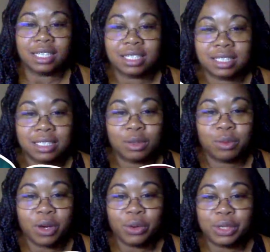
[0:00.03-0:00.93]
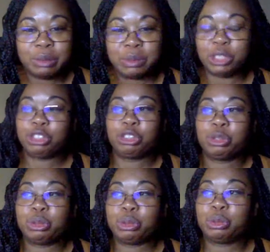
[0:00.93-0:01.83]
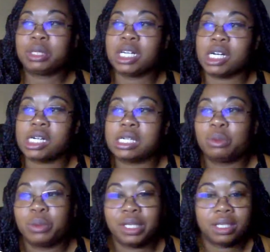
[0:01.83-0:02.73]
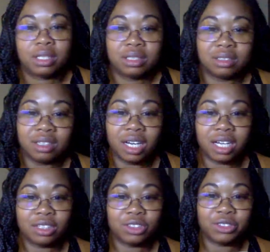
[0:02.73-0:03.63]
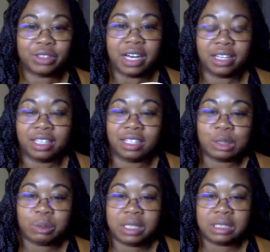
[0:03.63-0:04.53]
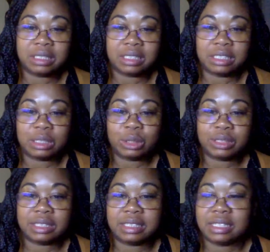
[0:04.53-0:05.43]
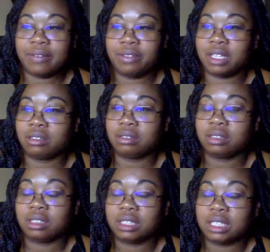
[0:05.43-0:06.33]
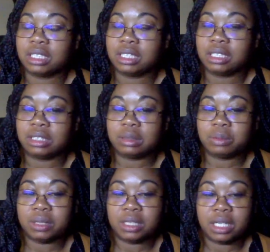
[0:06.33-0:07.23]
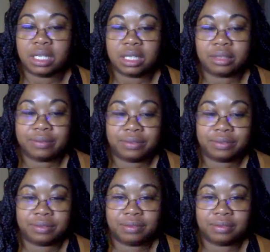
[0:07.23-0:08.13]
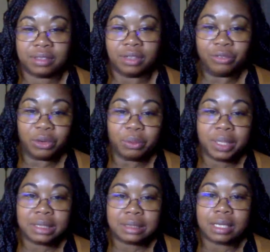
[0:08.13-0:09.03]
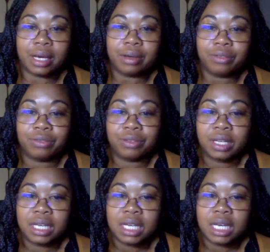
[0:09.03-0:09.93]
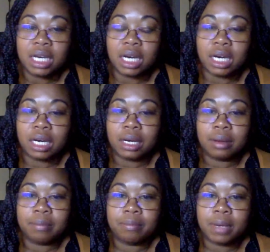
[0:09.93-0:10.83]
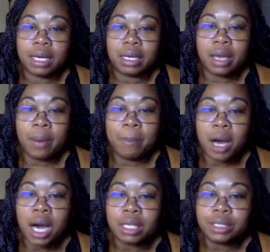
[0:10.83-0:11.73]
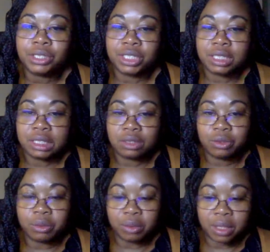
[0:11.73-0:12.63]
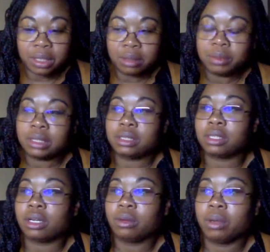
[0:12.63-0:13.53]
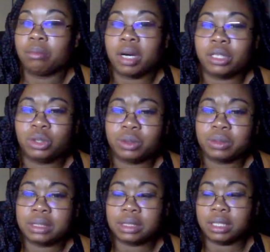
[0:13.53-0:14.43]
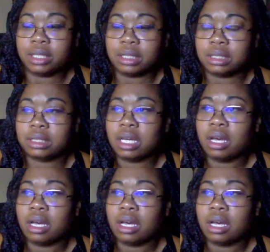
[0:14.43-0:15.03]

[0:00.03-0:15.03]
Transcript: Welcome to our week. I don't know, I think it's week 6 or 7 because we have a few weeks left. My apologies for one. Let me start with module 6.